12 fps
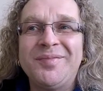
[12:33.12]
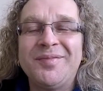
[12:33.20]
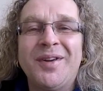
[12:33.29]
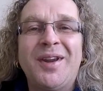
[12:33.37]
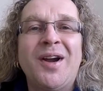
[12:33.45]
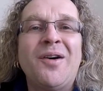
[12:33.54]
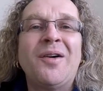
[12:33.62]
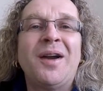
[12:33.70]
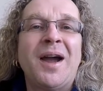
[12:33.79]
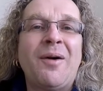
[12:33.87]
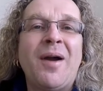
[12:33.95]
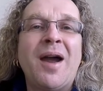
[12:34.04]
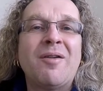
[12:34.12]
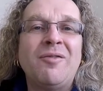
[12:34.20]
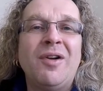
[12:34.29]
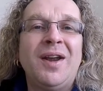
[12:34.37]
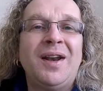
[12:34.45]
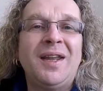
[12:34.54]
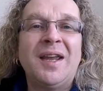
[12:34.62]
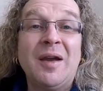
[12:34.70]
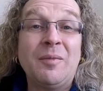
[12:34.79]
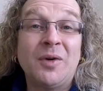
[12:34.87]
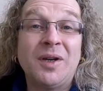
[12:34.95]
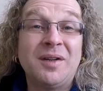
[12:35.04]
We can't go out really,
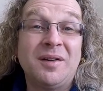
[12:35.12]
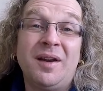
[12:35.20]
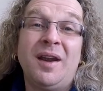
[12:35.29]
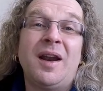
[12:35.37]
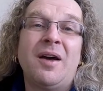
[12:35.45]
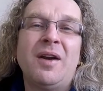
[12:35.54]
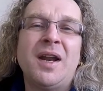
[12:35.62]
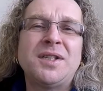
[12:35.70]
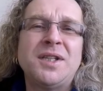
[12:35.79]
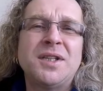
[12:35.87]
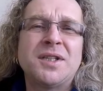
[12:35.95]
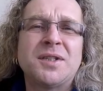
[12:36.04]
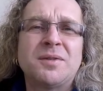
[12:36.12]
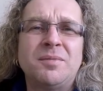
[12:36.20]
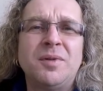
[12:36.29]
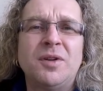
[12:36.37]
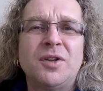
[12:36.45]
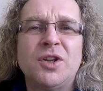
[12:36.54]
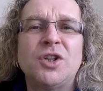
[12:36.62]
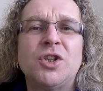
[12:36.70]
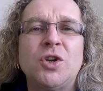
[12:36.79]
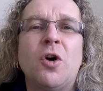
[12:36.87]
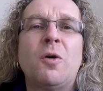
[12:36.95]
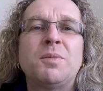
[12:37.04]
can we? You know, unless it's the
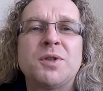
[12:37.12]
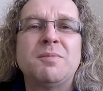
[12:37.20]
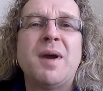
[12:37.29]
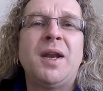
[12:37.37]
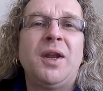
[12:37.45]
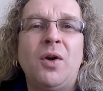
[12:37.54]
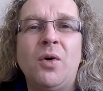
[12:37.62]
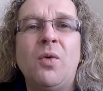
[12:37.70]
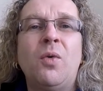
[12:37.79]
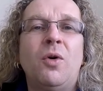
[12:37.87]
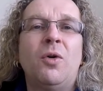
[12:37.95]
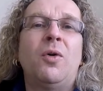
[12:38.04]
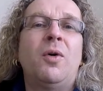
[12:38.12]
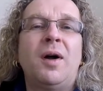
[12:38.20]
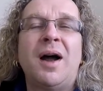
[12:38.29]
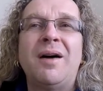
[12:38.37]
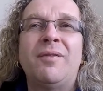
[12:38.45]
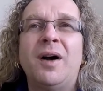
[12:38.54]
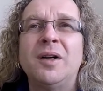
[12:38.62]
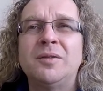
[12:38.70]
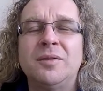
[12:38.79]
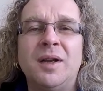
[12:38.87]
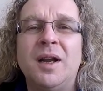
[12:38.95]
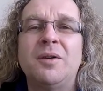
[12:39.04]
shops, medical or other,
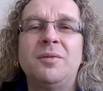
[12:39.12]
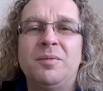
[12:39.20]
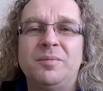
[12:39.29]
you know.